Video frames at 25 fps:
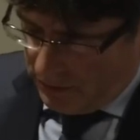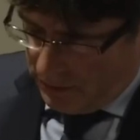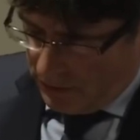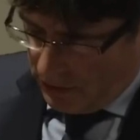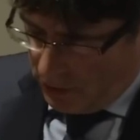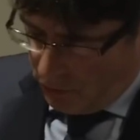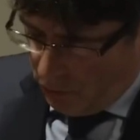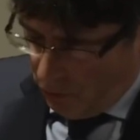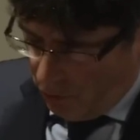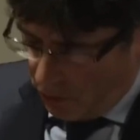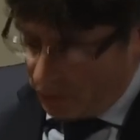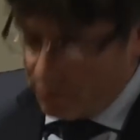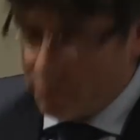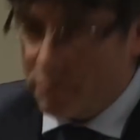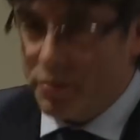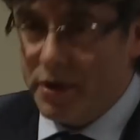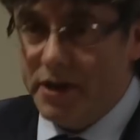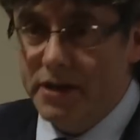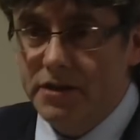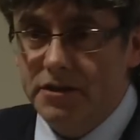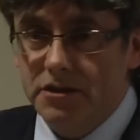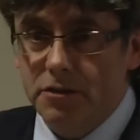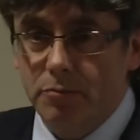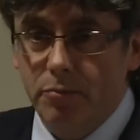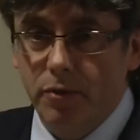the core
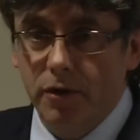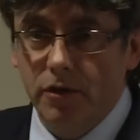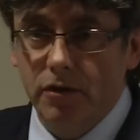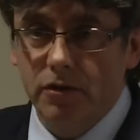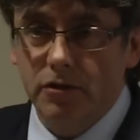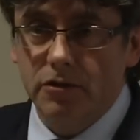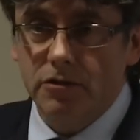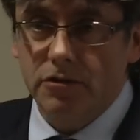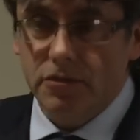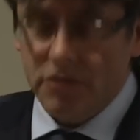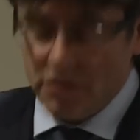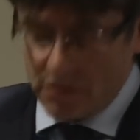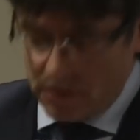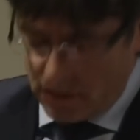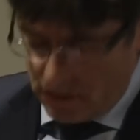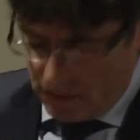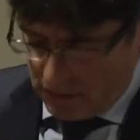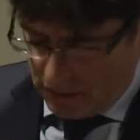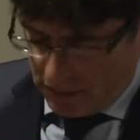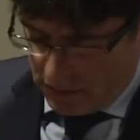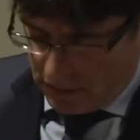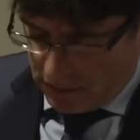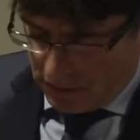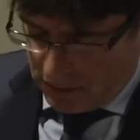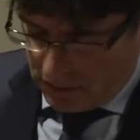principles
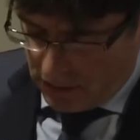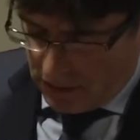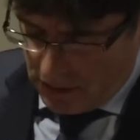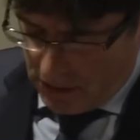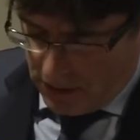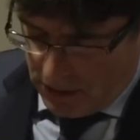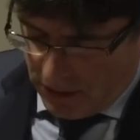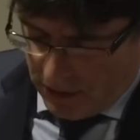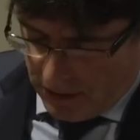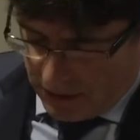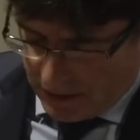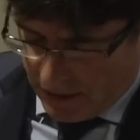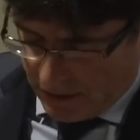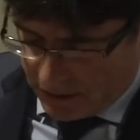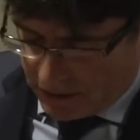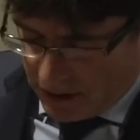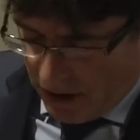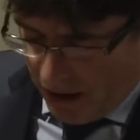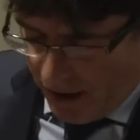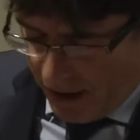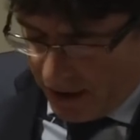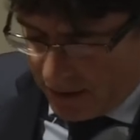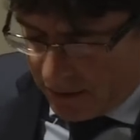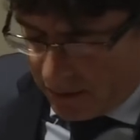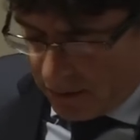that
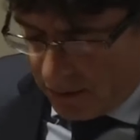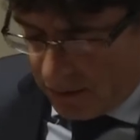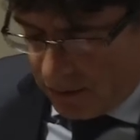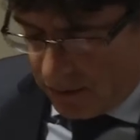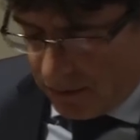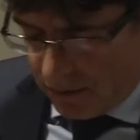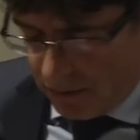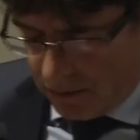guide